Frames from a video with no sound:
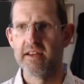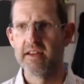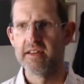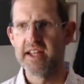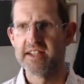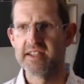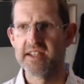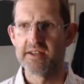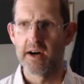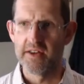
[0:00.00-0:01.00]
leads the
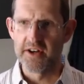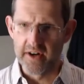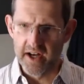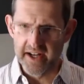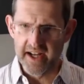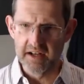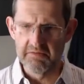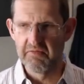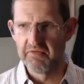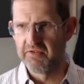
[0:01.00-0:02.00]
start of the
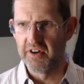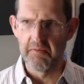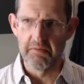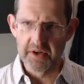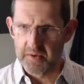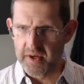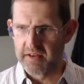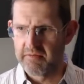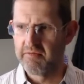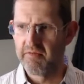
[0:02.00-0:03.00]
drawdown from
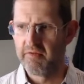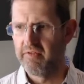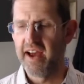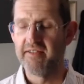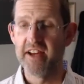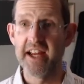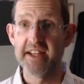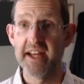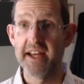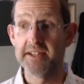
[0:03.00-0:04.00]
between 5 to 8
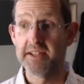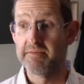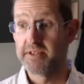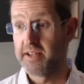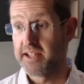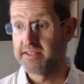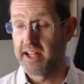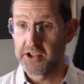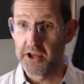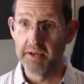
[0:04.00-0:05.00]
days. So
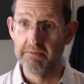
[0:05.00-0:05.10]
that's good.